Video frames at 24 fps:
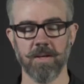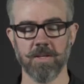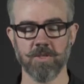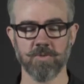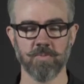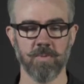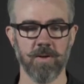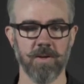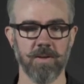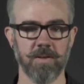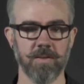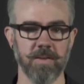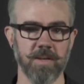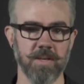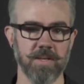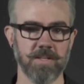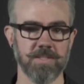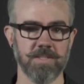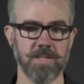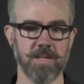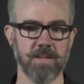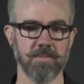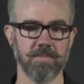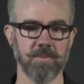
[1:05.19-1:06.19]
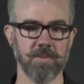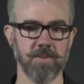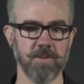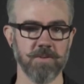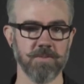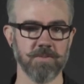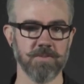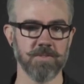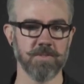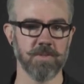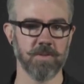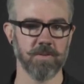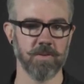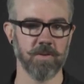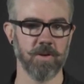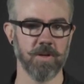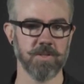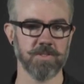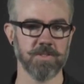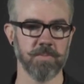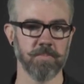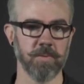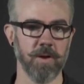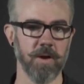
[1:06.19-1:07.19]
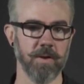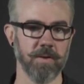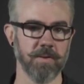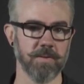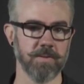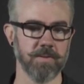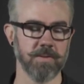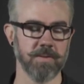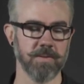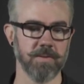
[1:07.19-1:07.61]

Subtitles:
as well as even use across the product.